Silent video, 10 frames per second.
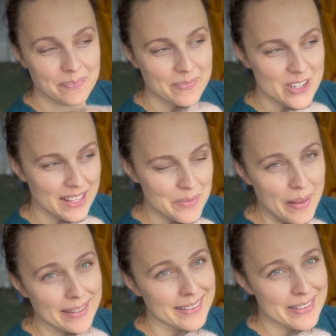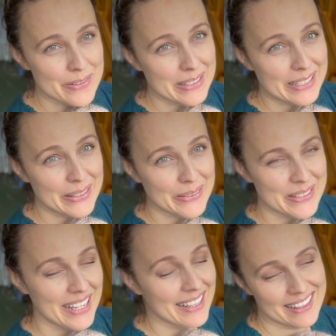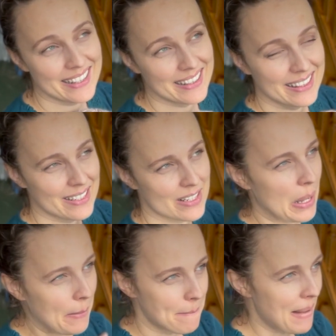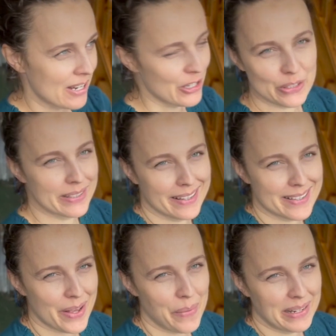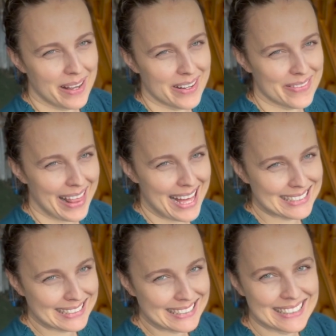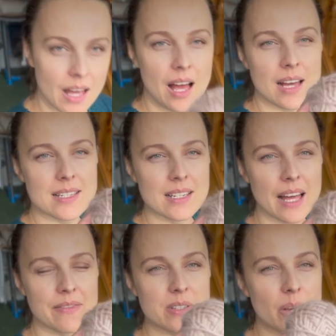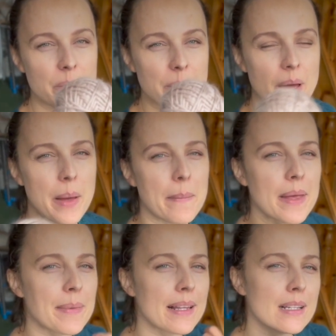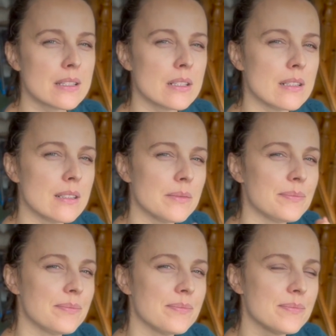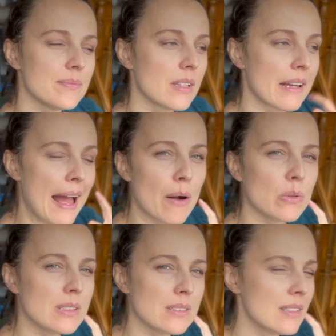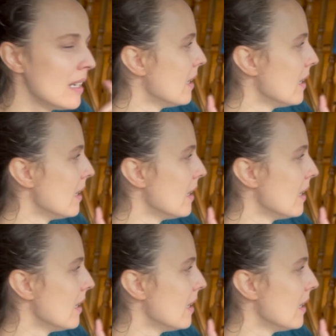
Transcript: check this pattern, it's really cute, and there's like magical things going on over there. I still have some, maybe a little cowl